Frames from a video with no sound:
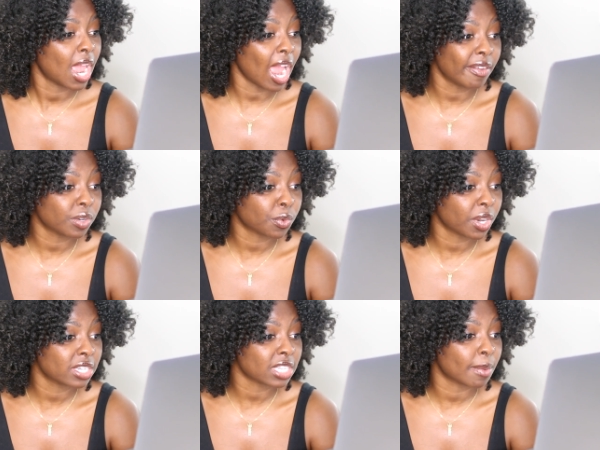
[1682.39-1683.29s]

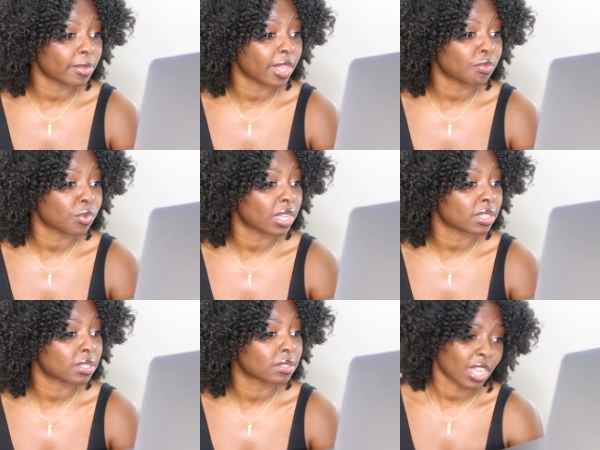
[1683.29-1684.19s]
Afterwards, I'm left
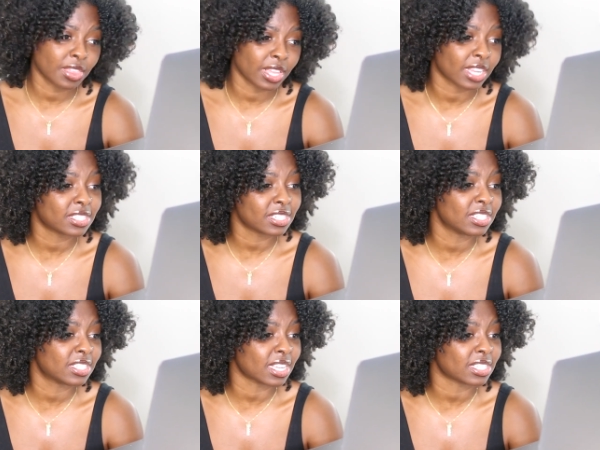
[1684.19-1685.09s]
with, I think,
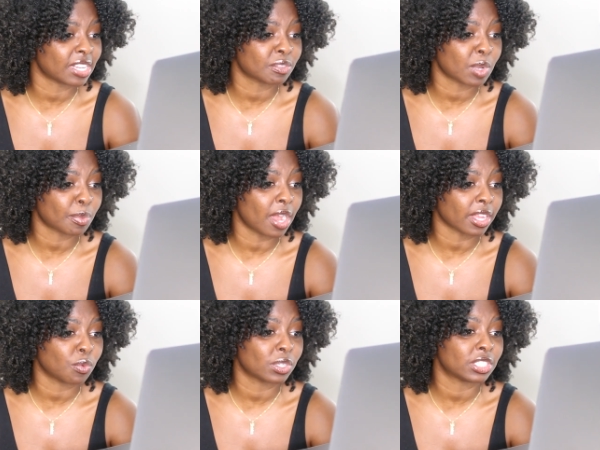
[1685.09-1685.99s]
60 cents left in my
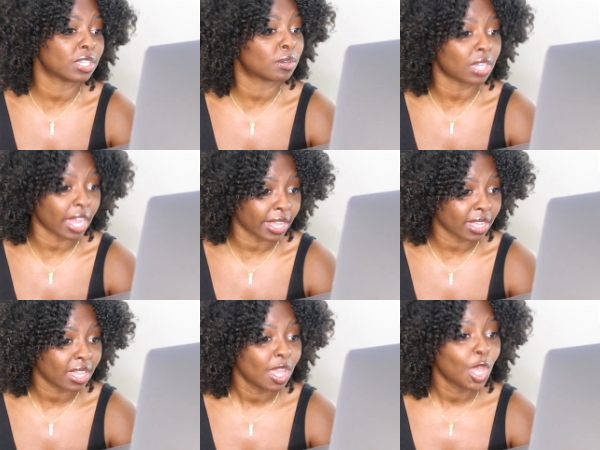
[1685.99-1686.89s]
pocket, which he don't
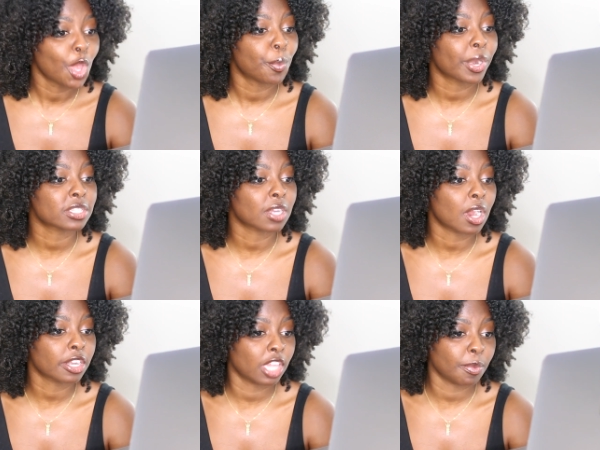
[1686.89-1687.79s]
like but it's
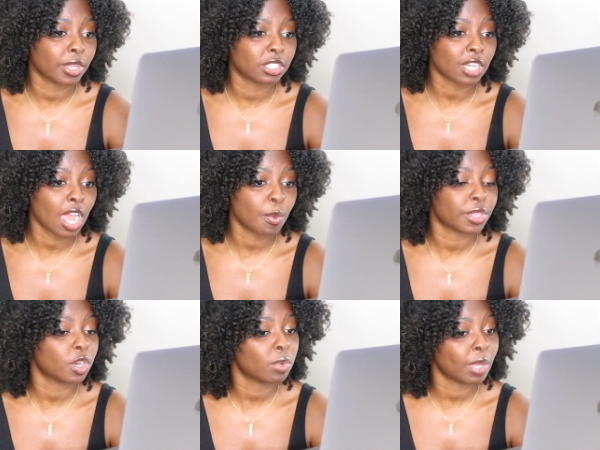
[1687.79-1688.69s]
hard keeping a job
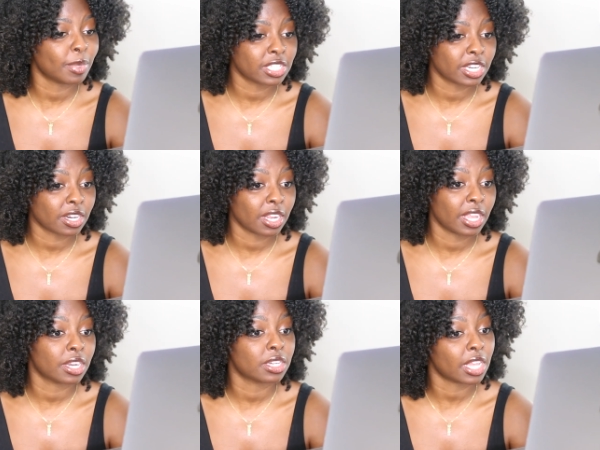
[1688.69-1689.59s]
with no babysitter
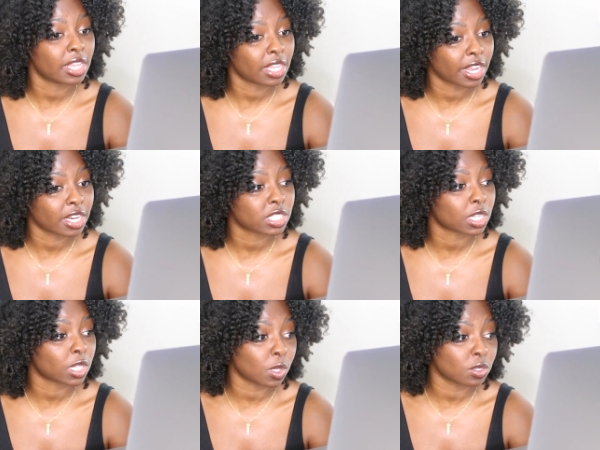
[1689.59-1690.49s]
and daycare is
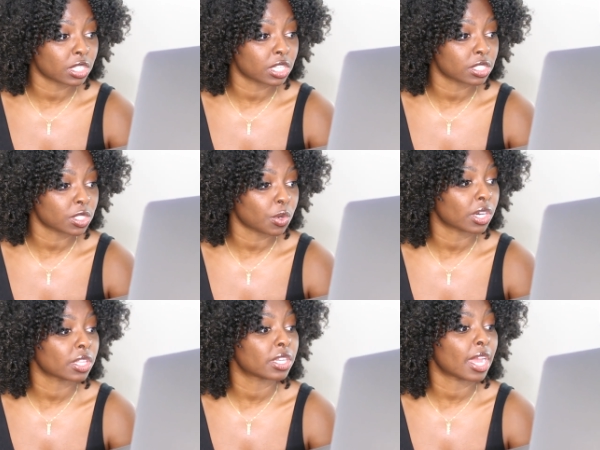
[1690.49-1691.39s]
closing so
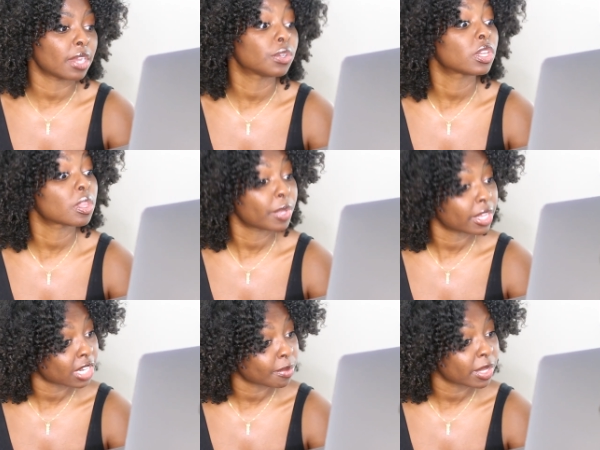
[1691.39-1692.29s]
early now due to the
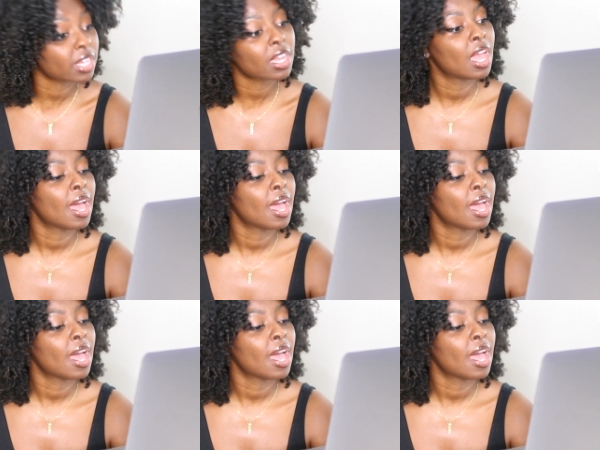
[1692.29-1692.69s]
pandemic.